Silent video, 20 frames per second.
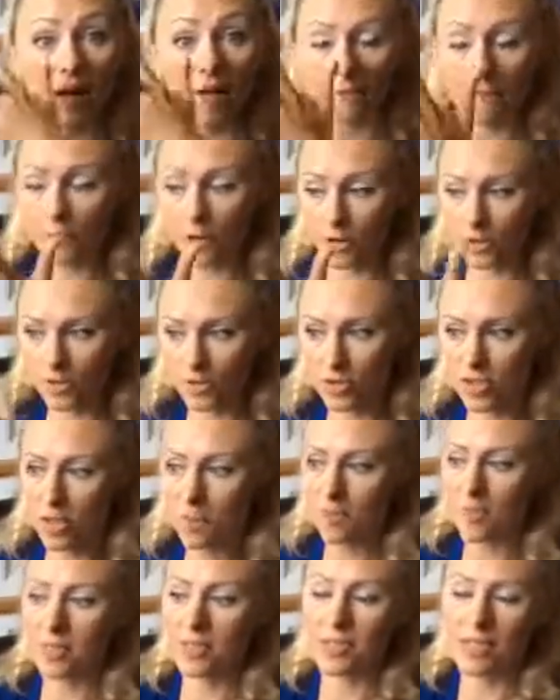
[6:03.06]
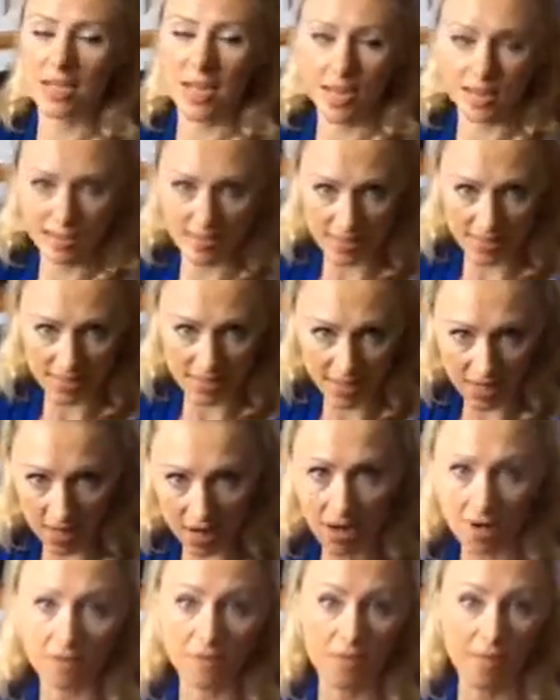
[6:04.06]
that first step is he has to
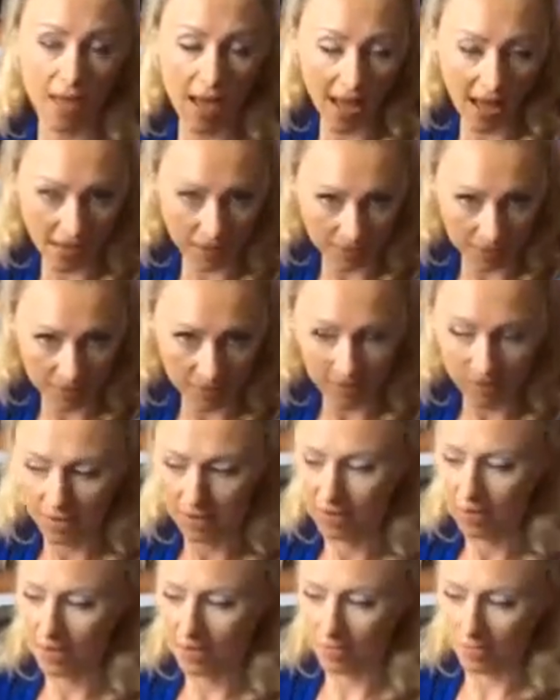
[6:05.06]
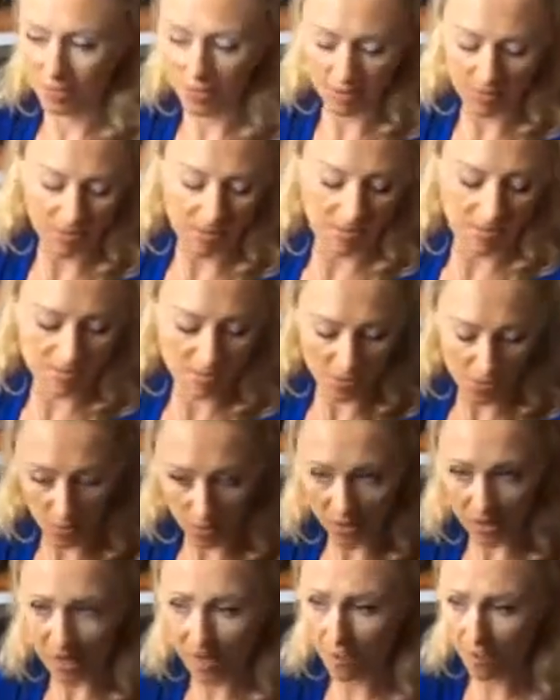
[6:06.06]
take off the hat. Maybe he has to
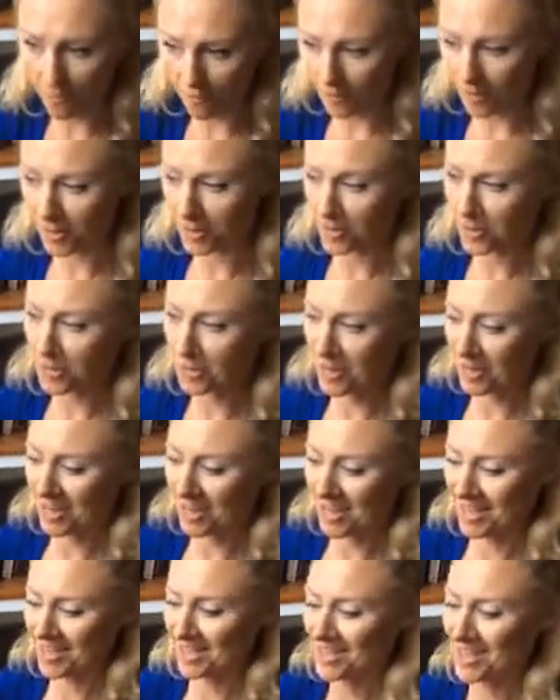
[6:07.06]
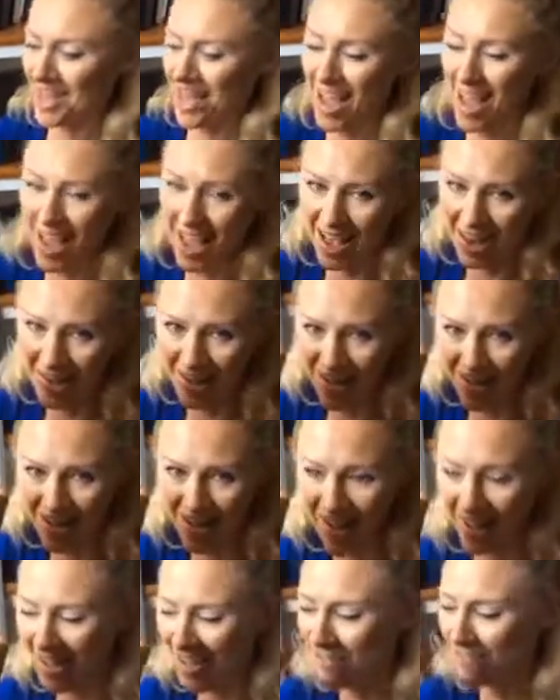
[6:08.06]
work out first so that he gets the hat
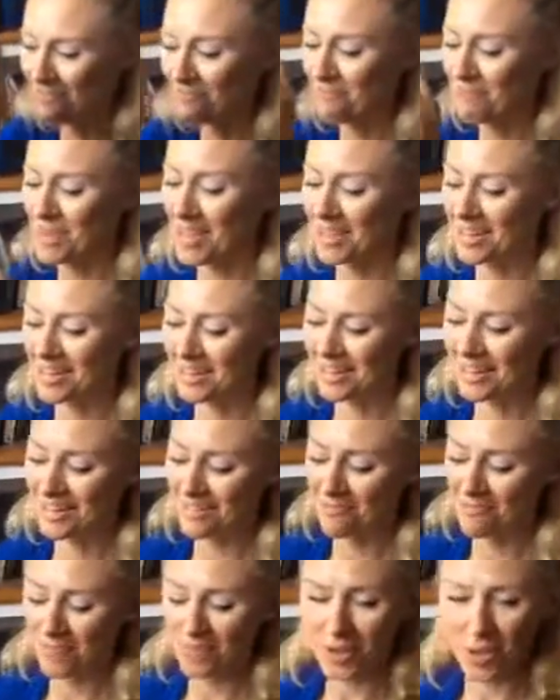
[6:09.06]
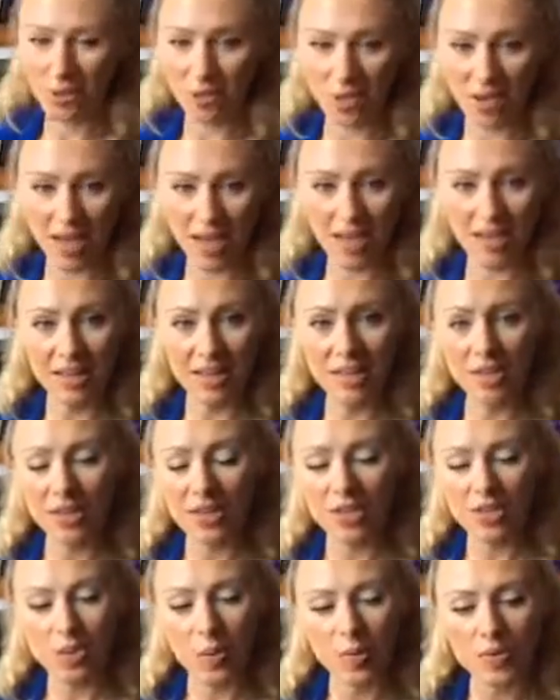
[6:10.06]
off. But, okay?
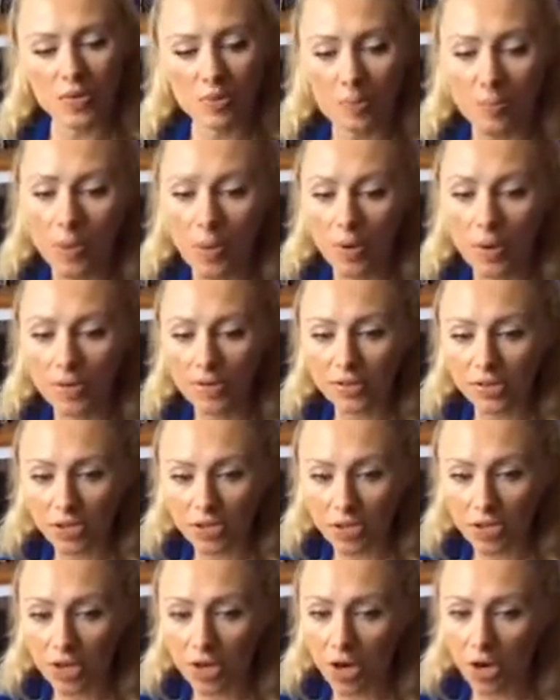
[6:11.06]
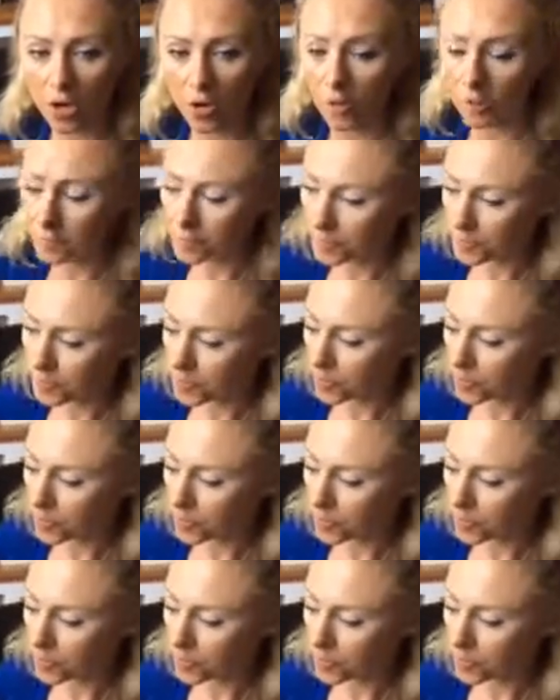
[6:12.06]
So it's important to know